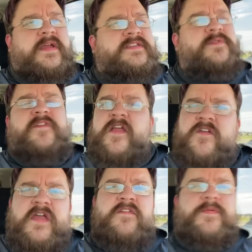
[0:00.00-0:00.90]
Because I'm a very
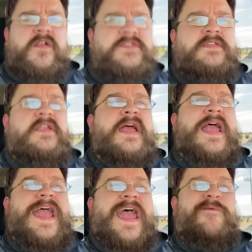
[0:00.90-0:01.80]
creative person,
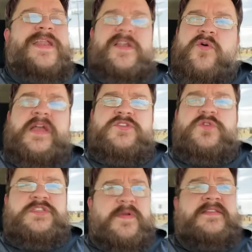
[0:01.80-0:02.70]
and when I don't get to
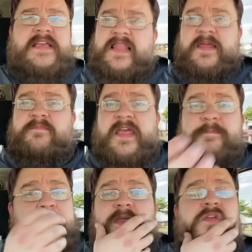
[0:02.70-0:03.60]
express that, like like
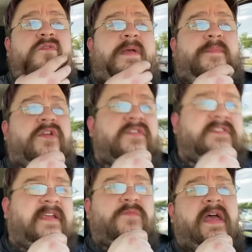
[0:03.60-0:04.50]
maybe you, maybe you're the
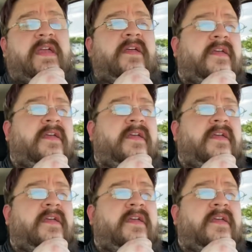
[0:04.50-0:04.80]
same way.